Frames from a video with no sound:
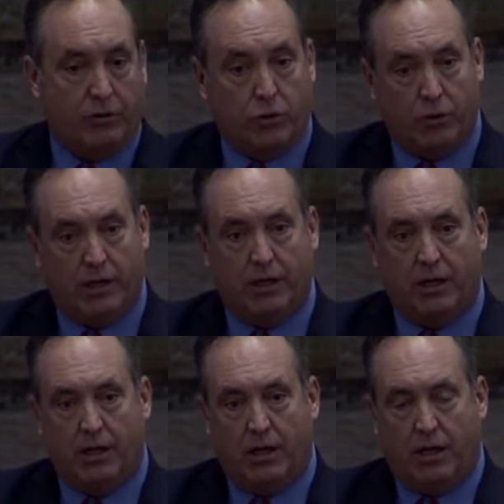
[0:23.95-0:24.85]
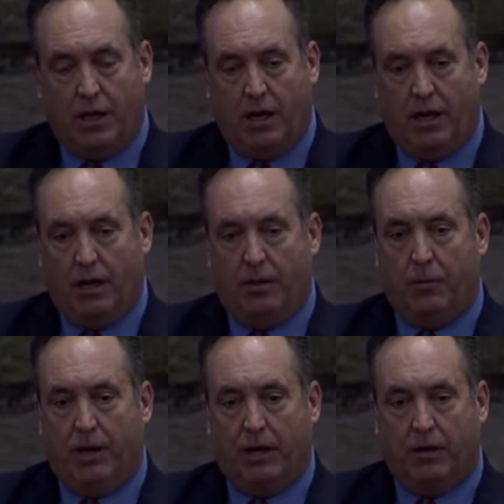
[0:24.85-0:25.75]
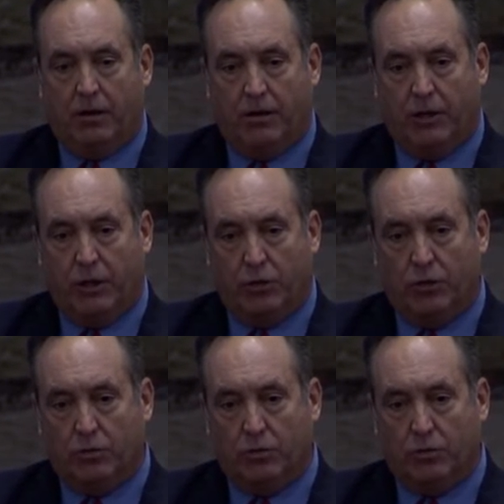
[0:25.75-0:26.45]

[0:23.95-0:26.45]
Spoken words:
Altoona, where,